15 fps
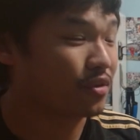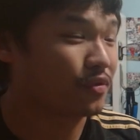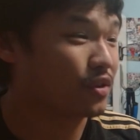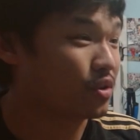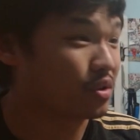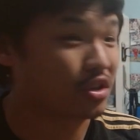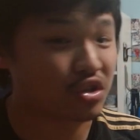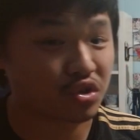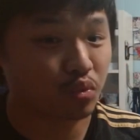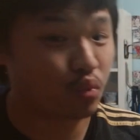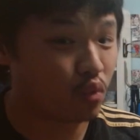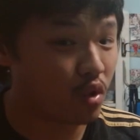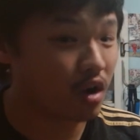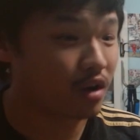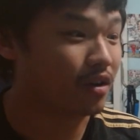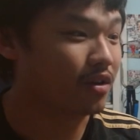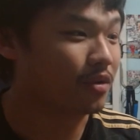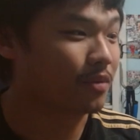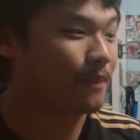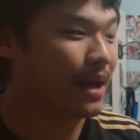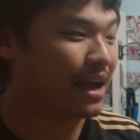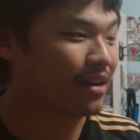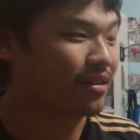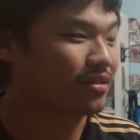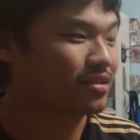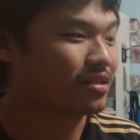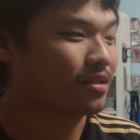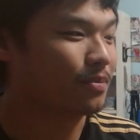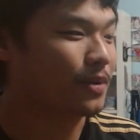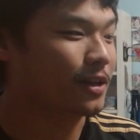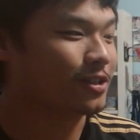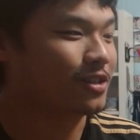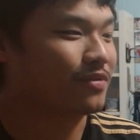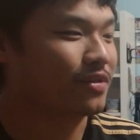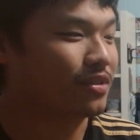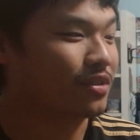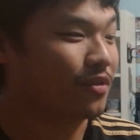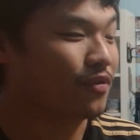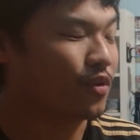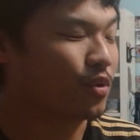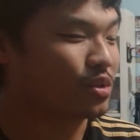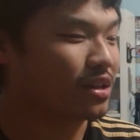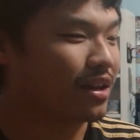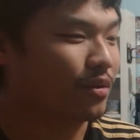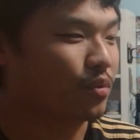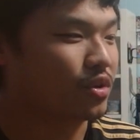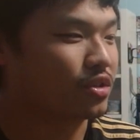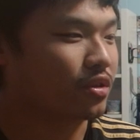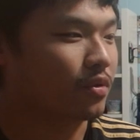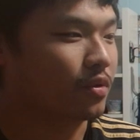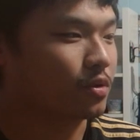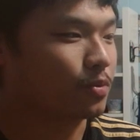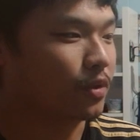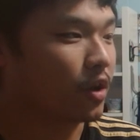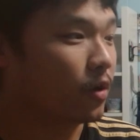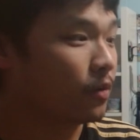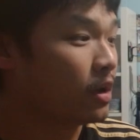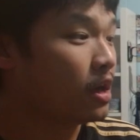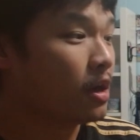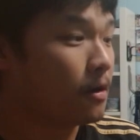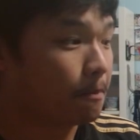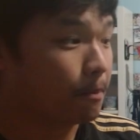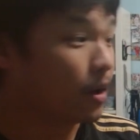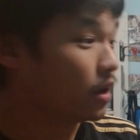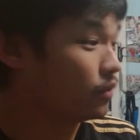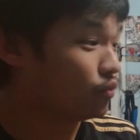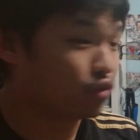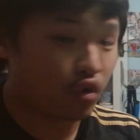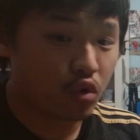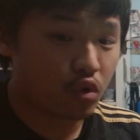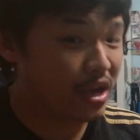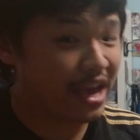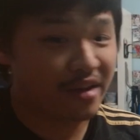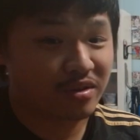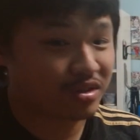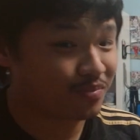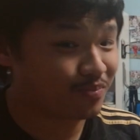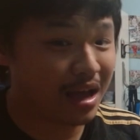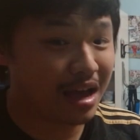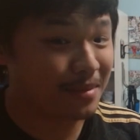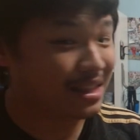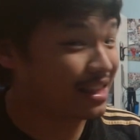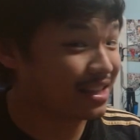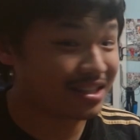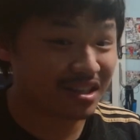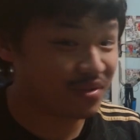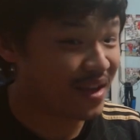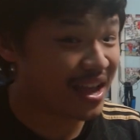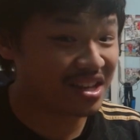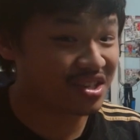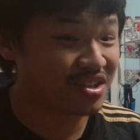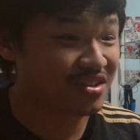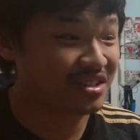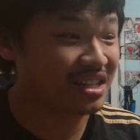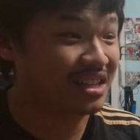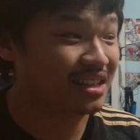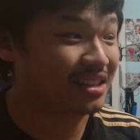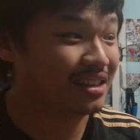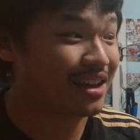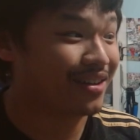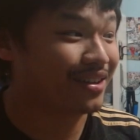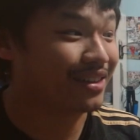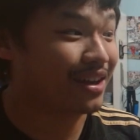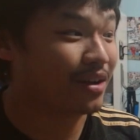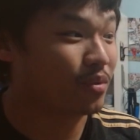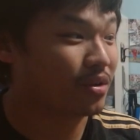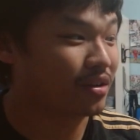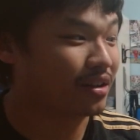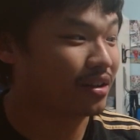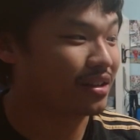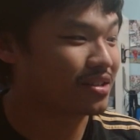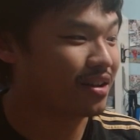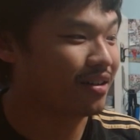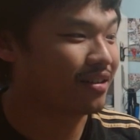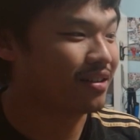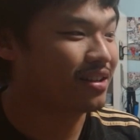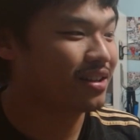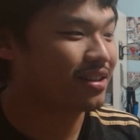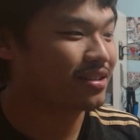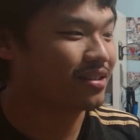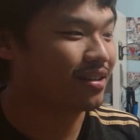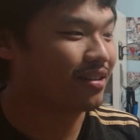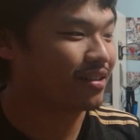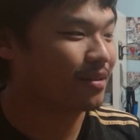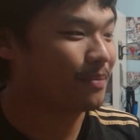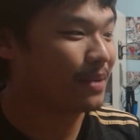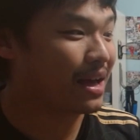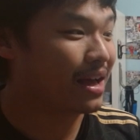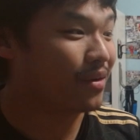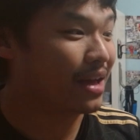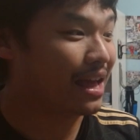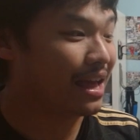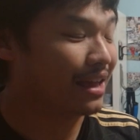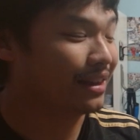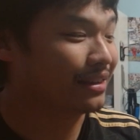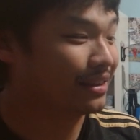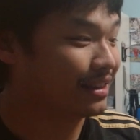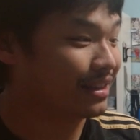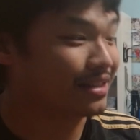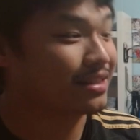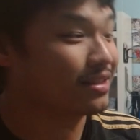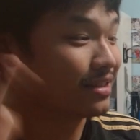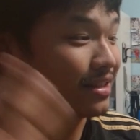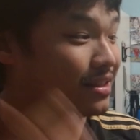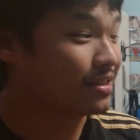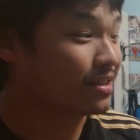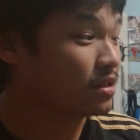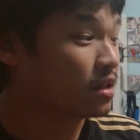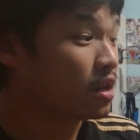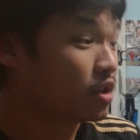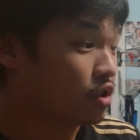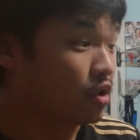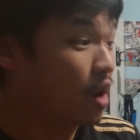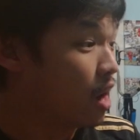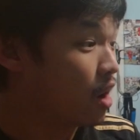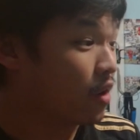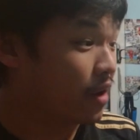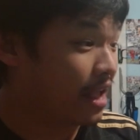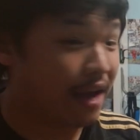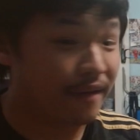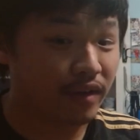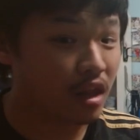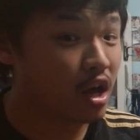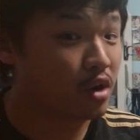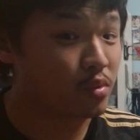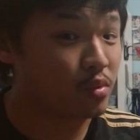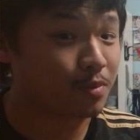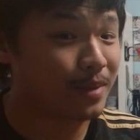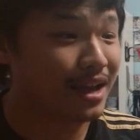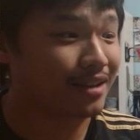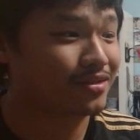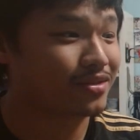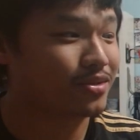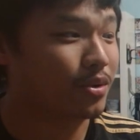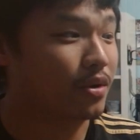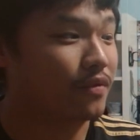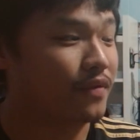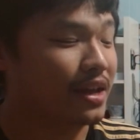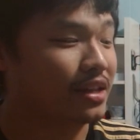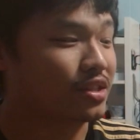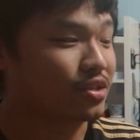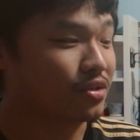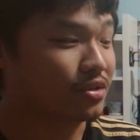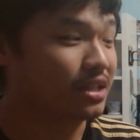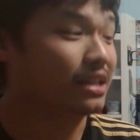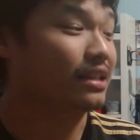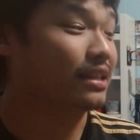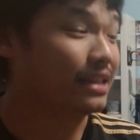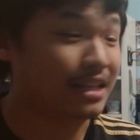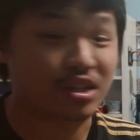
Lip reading: I don't think you can just walk on back onto the pitch, even the full-time whistle was blown. But who cares? I mean, this is Vanni Sartini that we're going to talk about. And this is, you know, I already have a lot of respect for Vanni Sartini.